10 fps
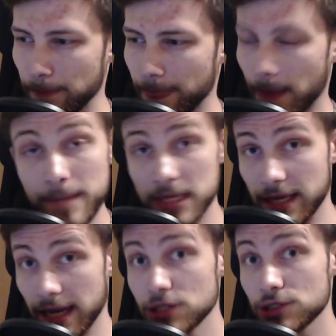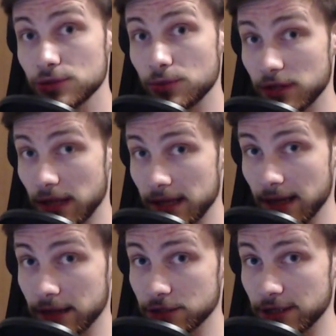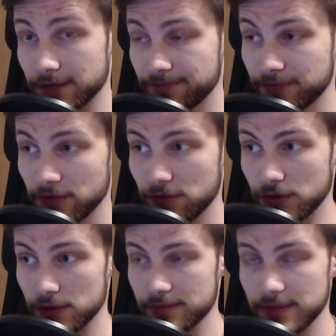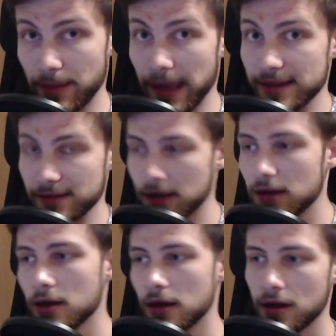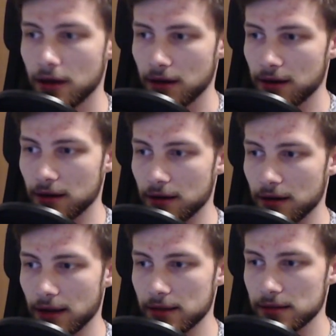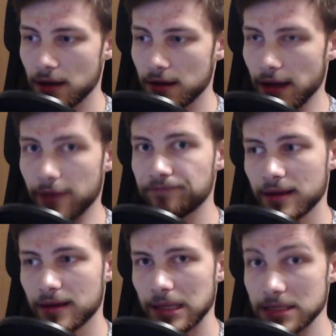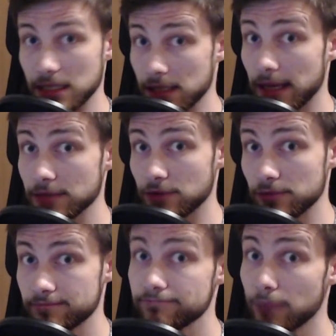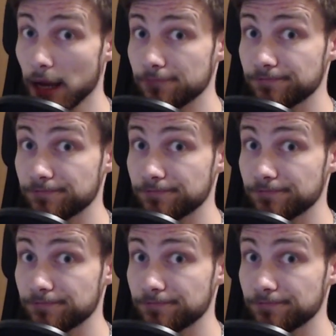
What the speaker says: medication to take actually for the pain. Yeah, see you in the next one. Bye.